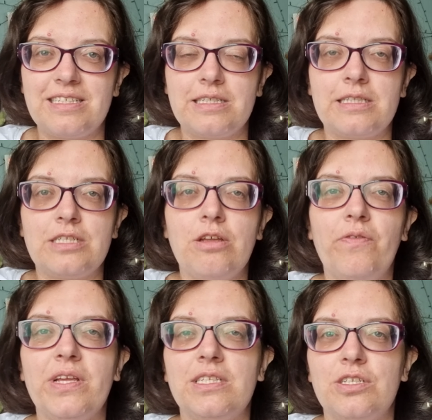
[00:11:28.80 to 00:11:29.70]
There's
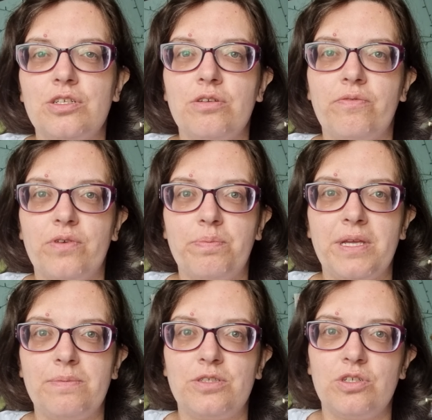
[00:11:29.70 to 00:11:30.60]
nothing to do for
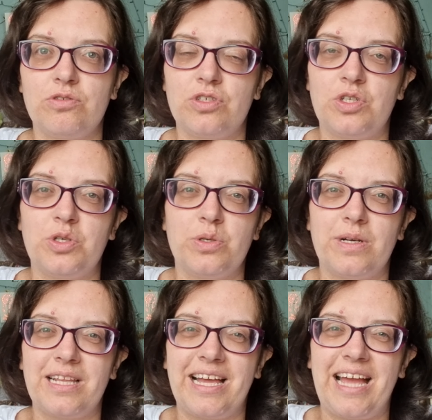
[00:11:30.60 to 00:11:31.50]
children who
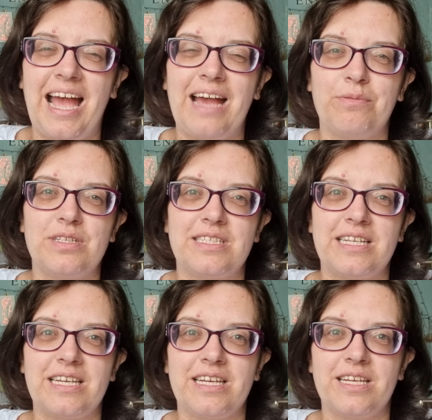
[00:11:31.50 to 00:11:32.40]
are like, I would
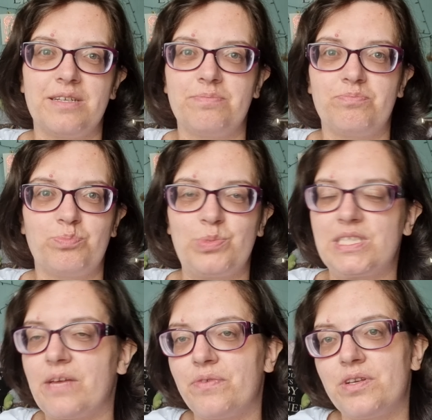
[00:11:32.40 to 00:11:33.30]
say,
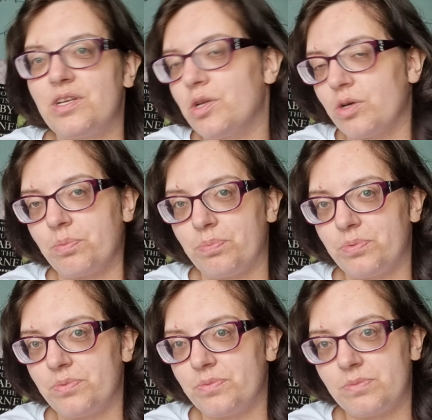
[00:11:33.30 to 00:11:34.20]
7 and up,
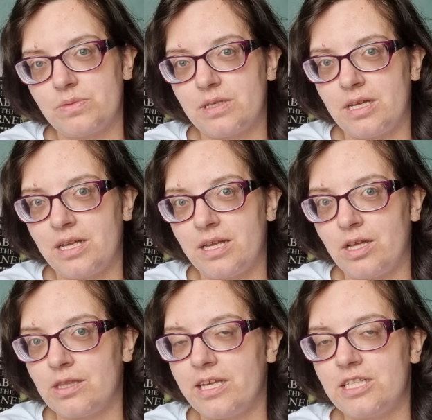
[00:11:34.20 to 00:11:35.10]

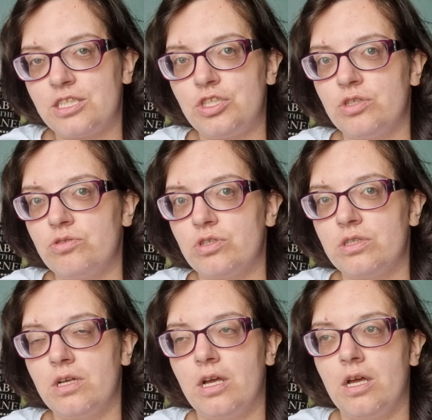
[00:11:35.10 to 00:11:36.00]
unless
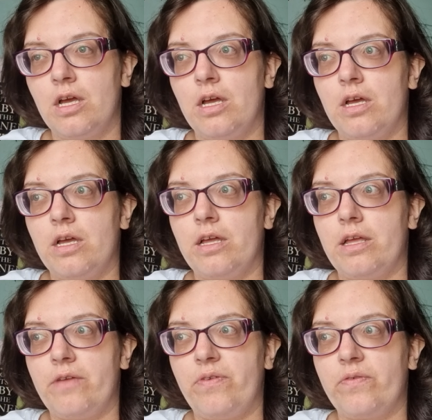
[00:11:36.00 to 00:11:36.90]
children.
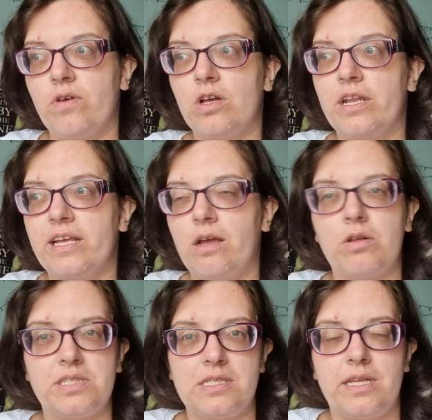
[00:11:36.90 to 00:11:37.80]
If you've got like
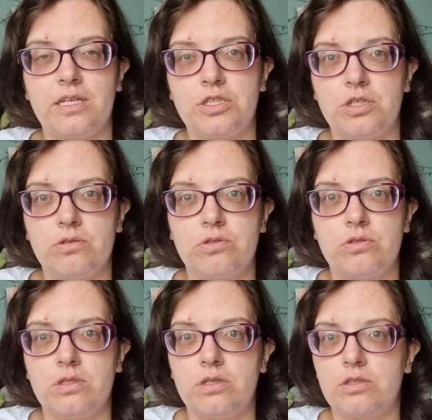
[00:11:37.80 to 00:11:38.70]
autistic
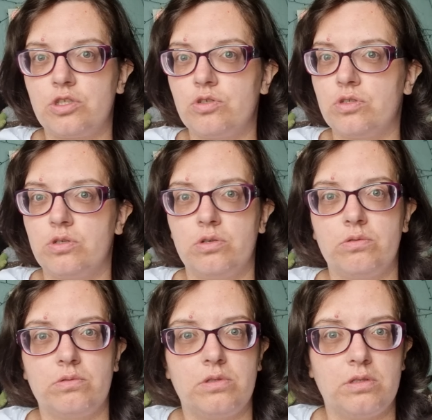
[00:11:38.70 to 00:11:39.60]
children or children
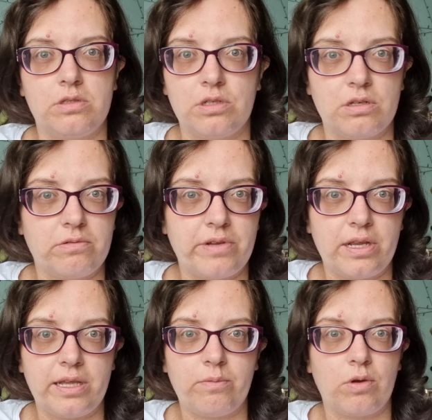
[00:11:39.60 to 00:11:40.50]
who don't
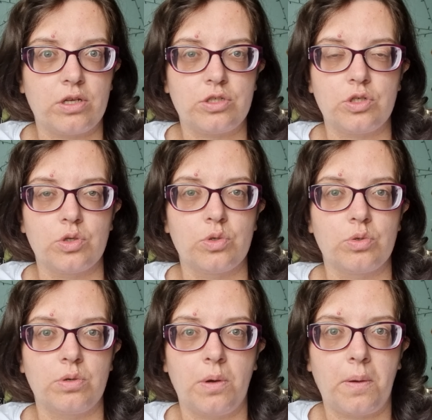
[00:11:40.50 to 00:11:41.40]
really want to do
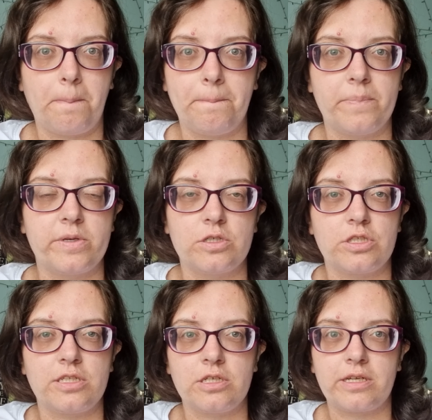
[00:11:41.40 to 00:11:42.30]
much,
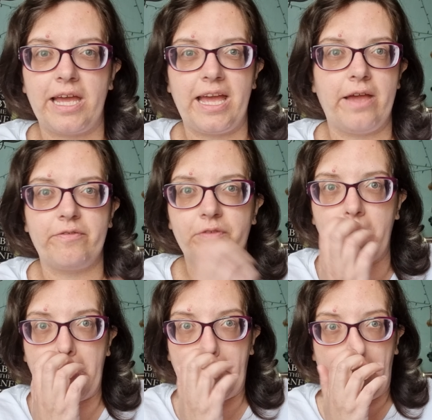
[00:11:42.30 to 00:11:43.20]
they don't care
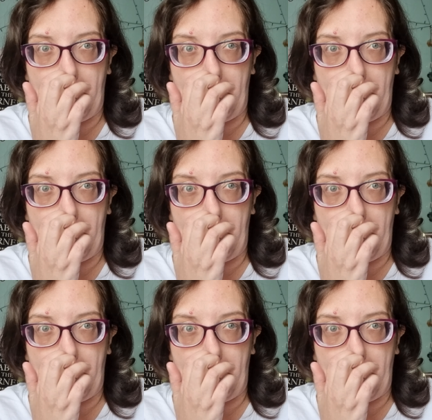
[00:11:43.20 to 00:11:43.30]
for